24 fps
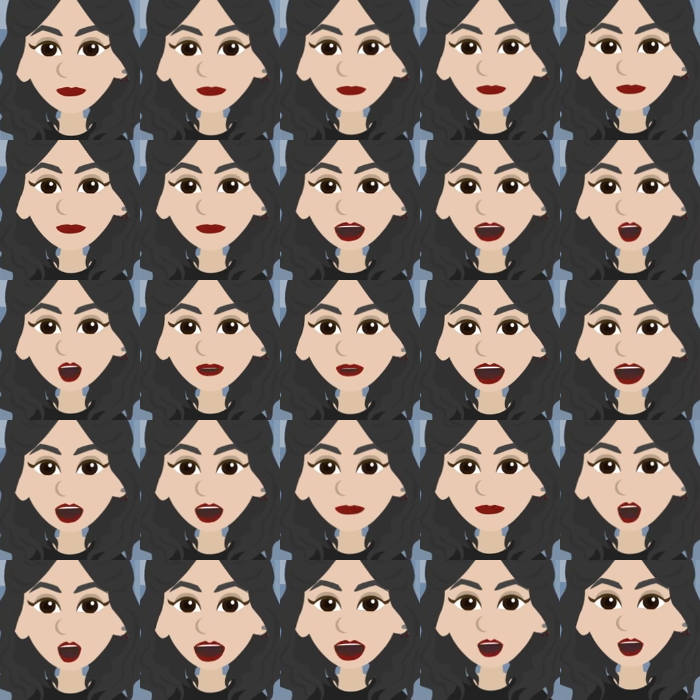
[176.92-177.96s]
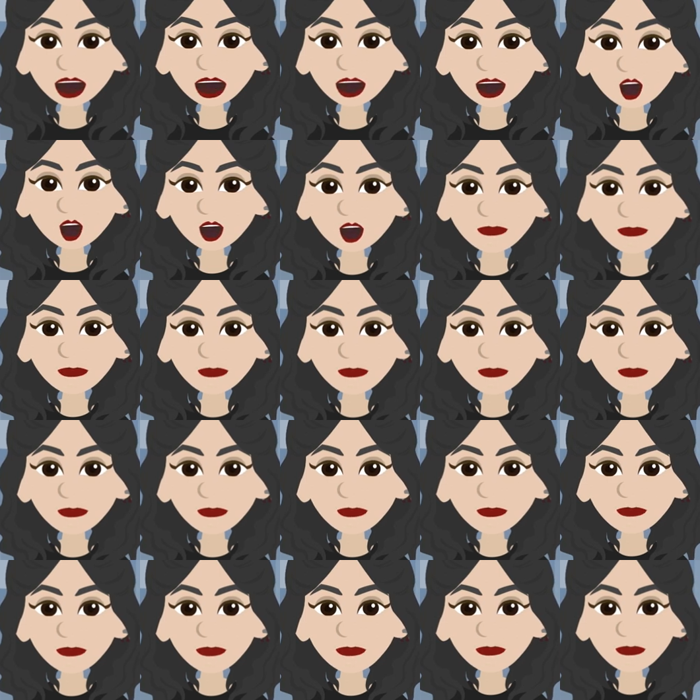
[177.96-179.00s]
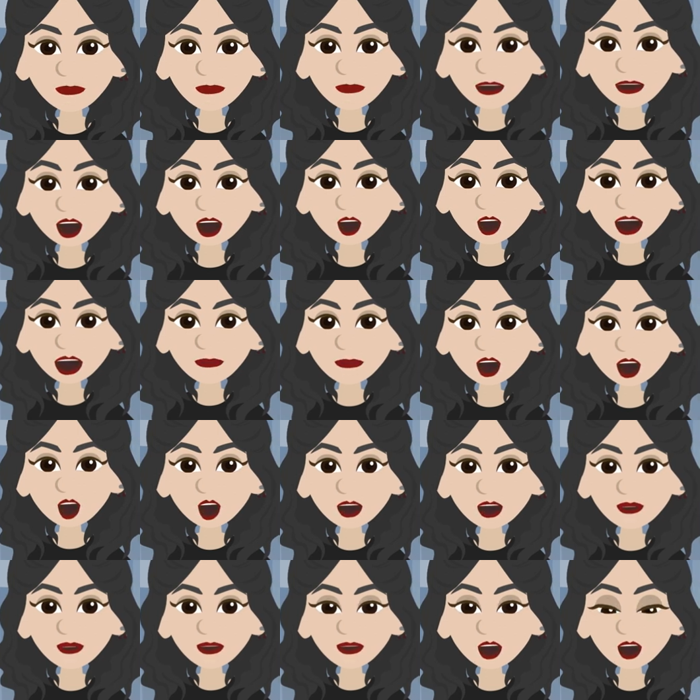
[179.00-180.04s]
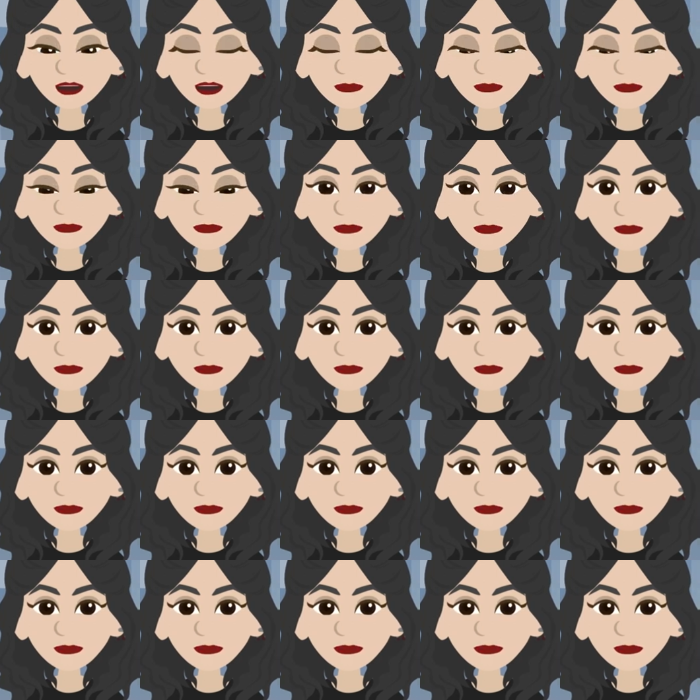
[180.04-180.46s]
Smart vacuums and mops, smart appliances,